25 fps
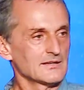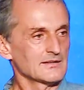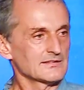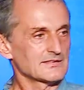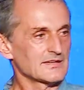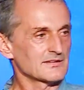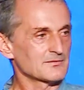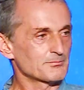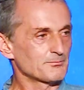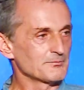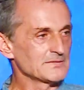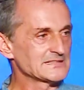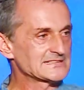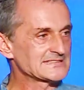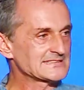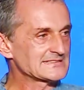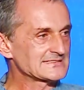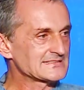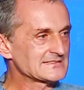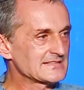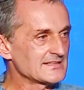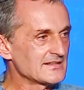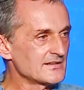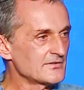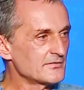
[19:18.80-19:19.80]
That
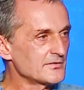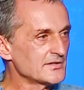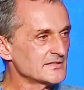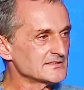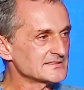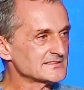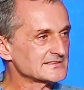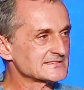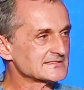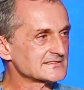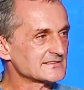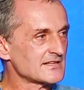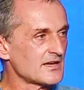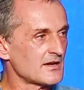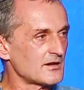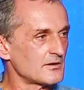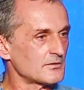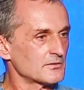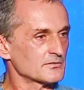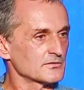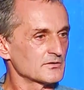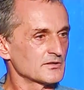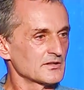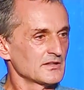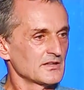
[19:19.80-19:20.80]
mysterious
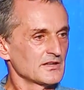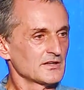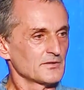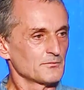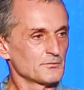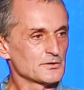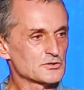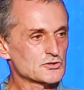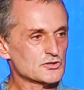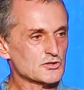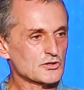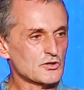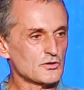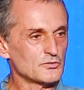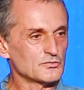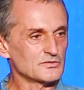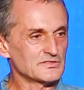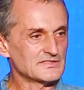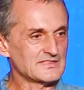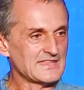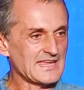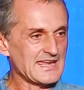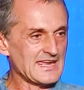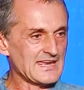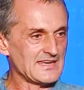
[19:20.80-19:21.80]
sound which
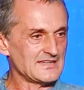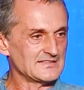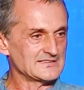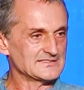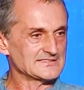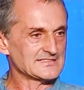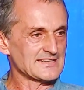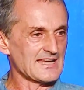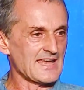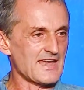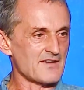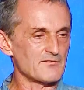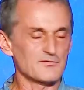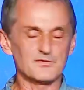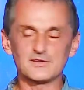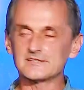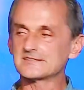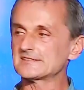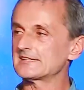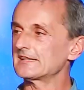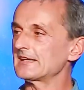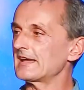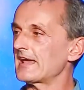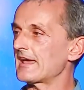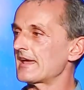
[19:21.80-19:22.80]
contains
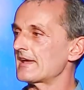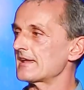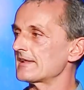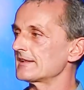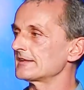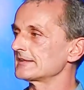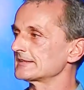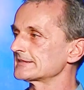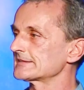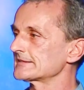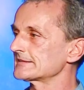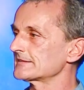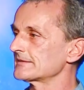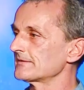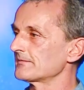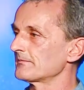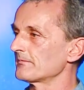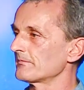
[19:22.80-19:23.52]
everything else.